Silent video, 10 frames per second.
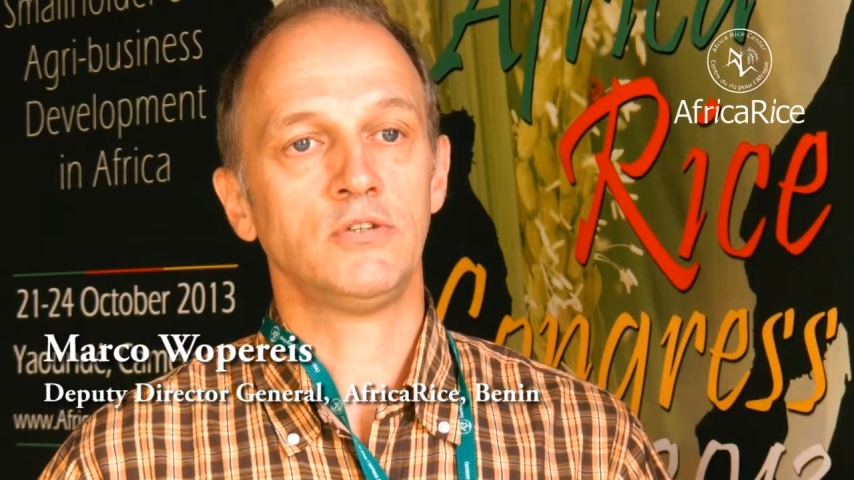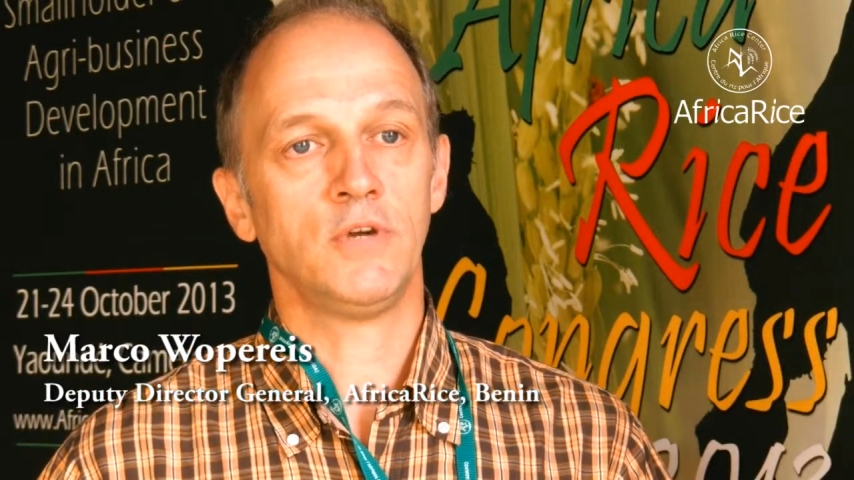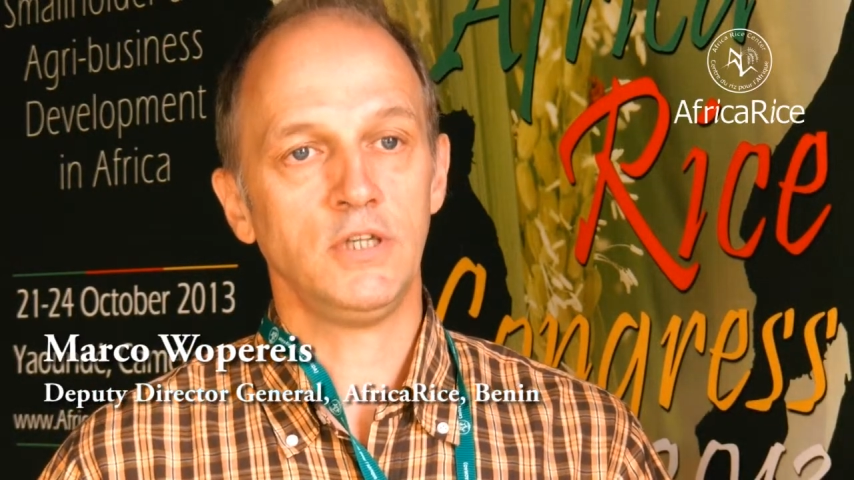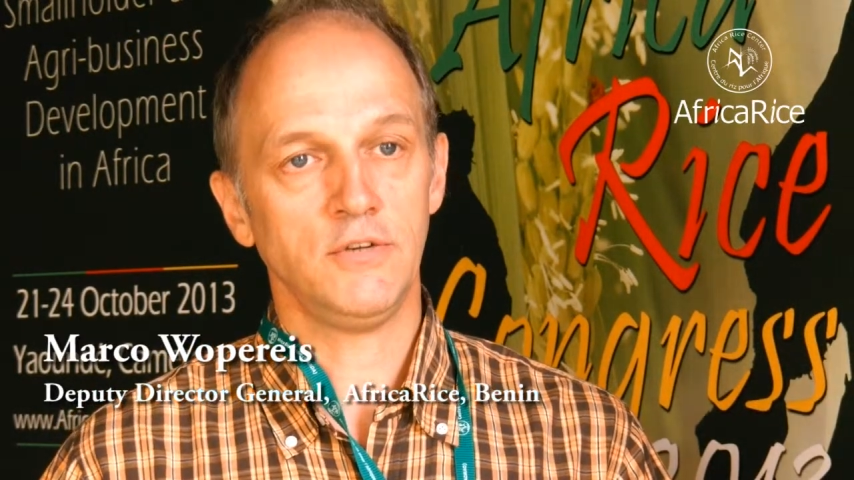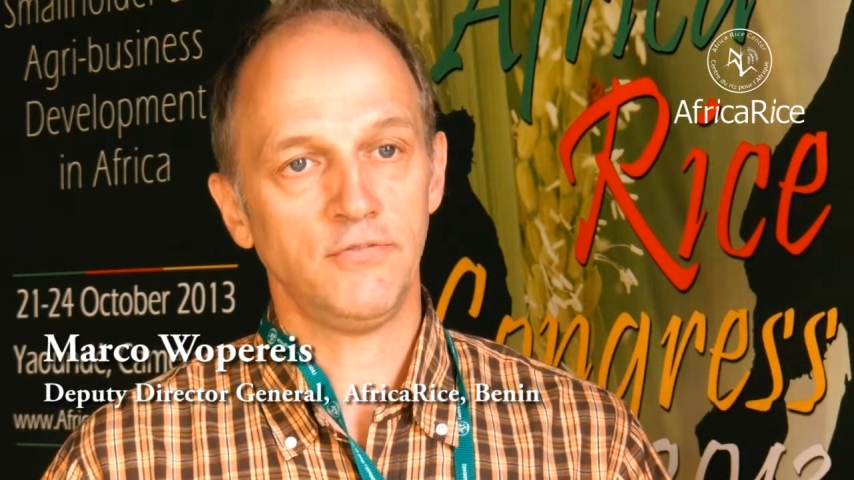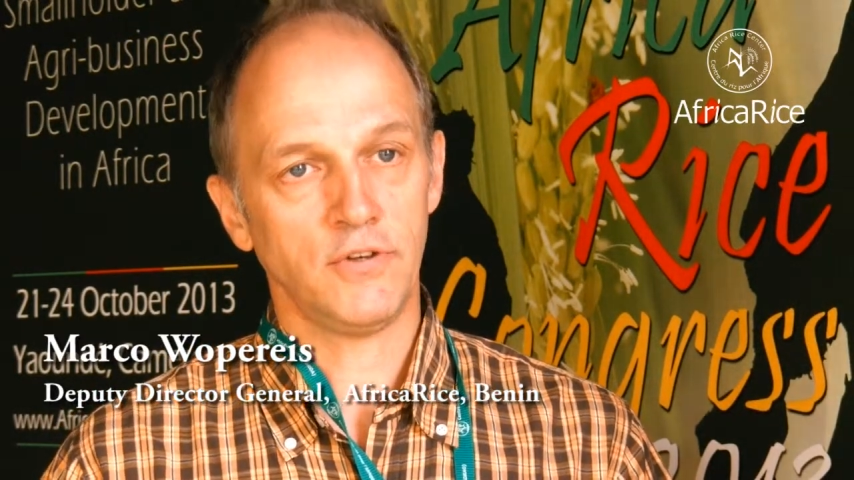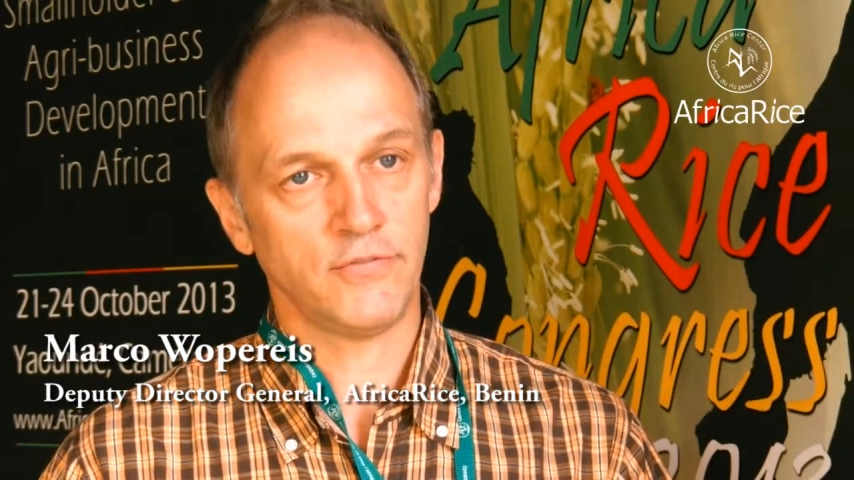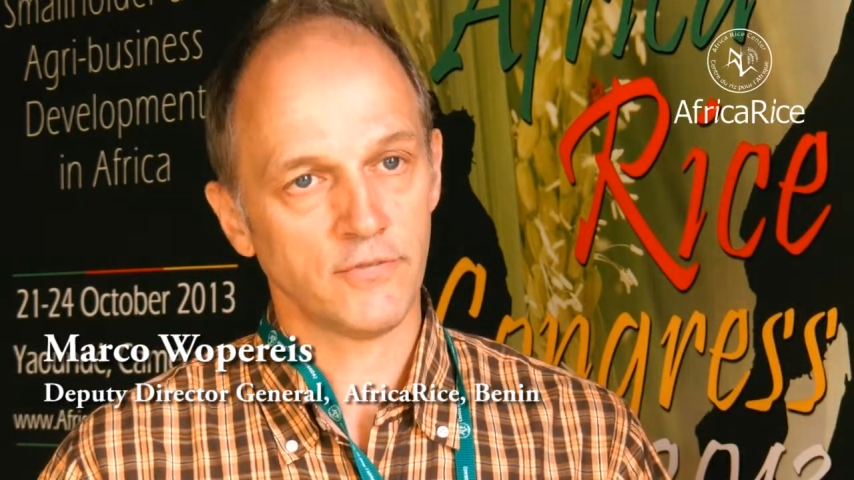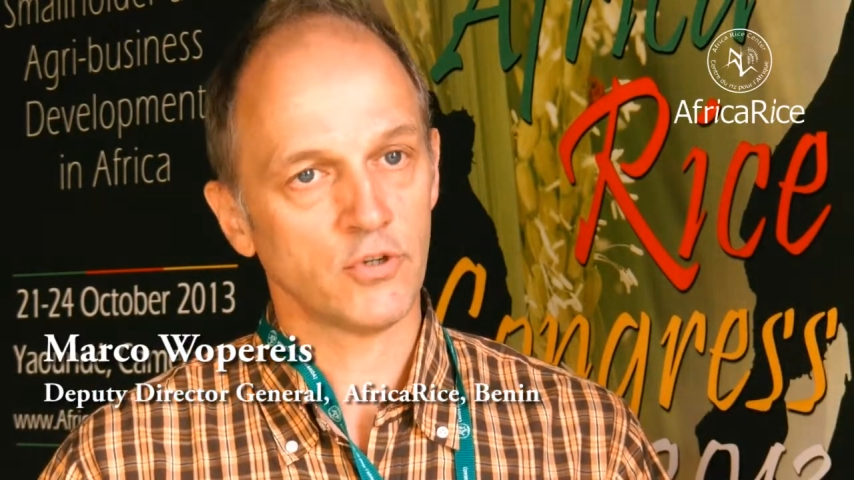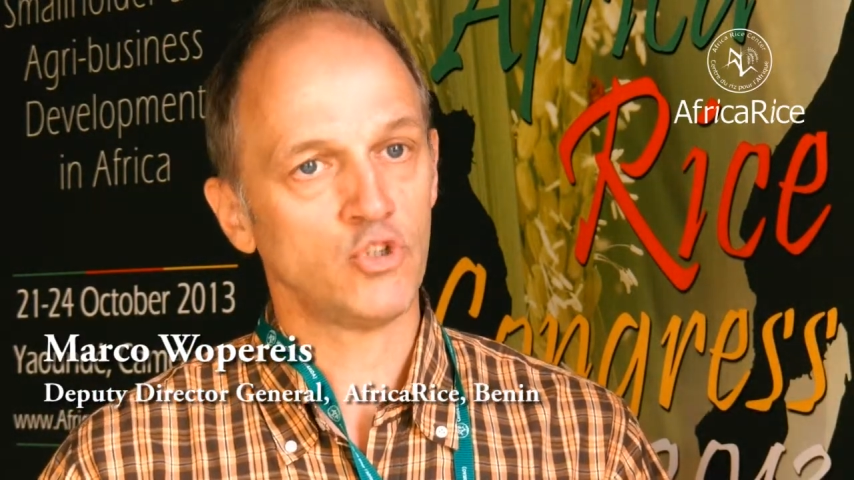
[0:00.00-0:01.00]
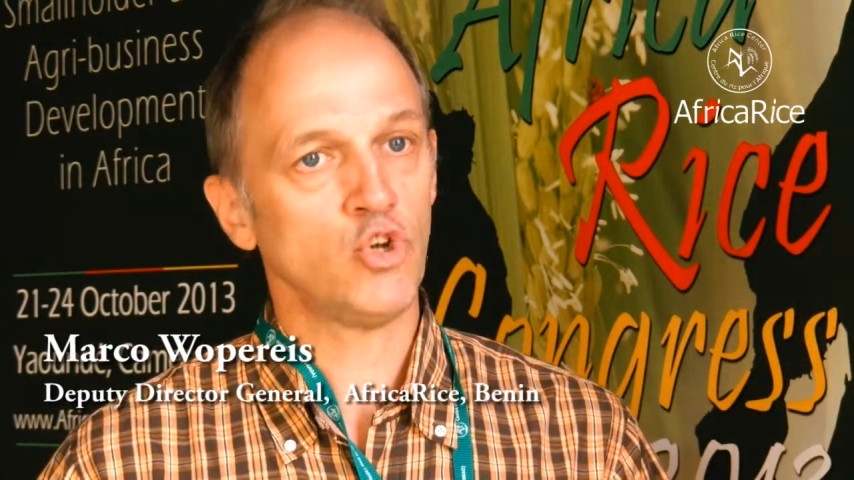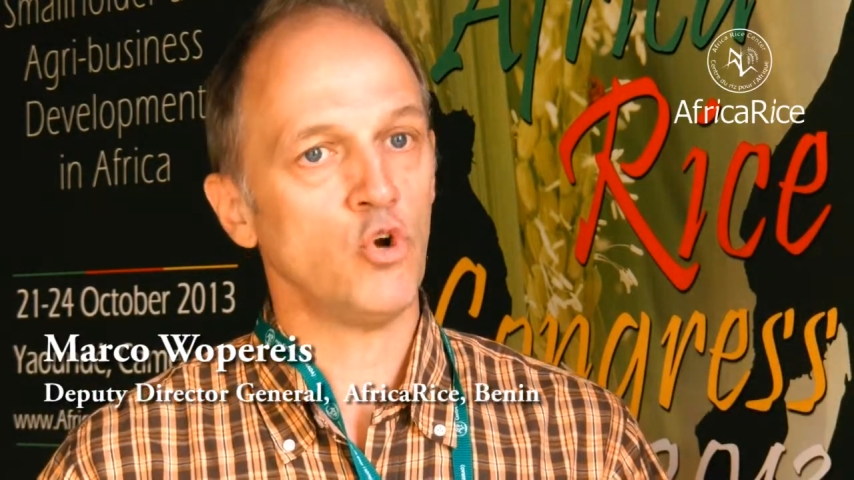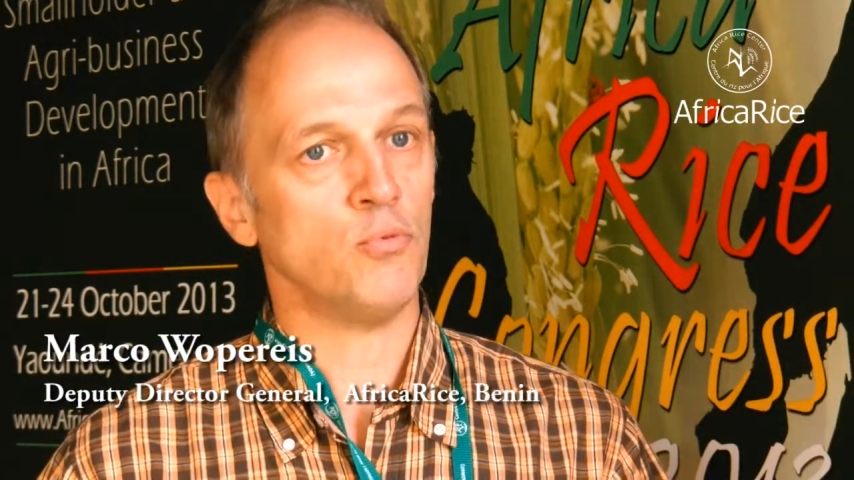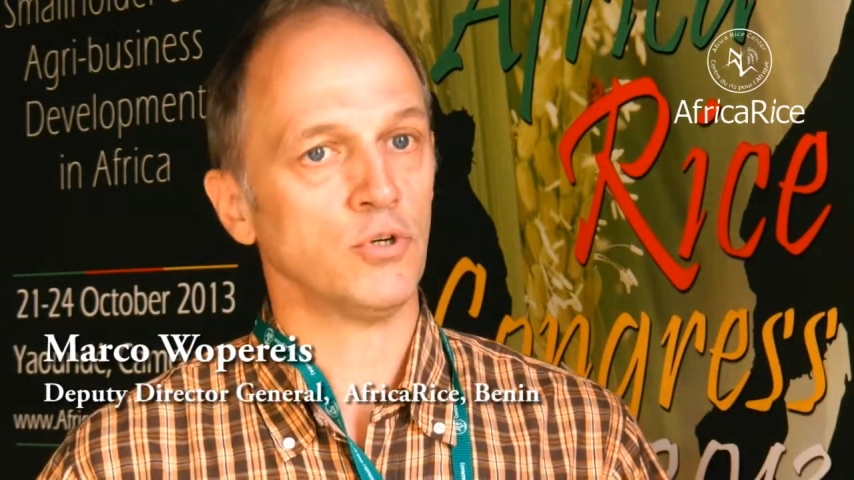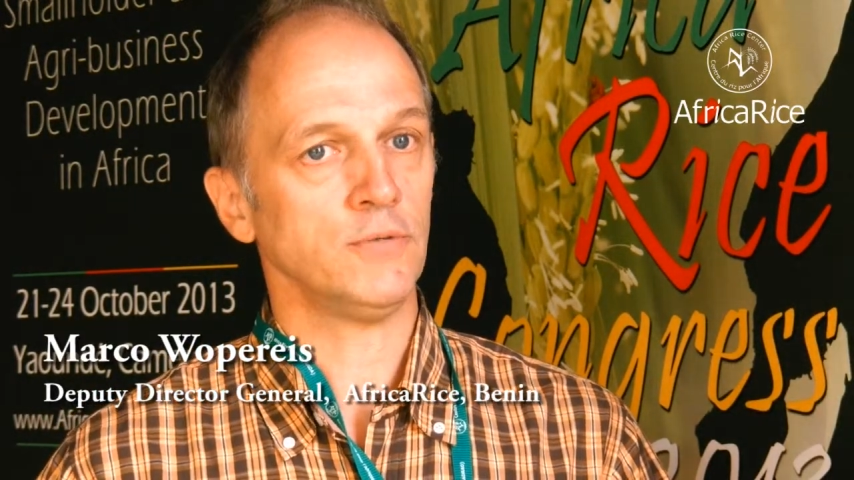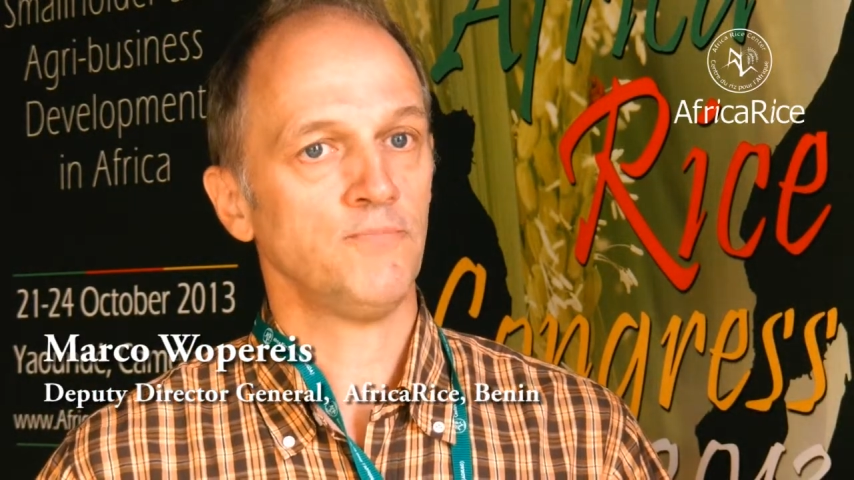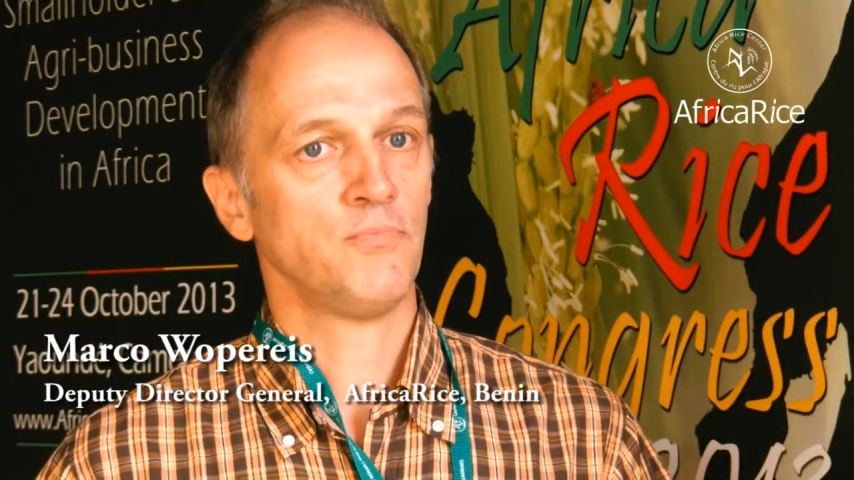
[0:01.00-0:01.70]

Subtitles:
25th of October,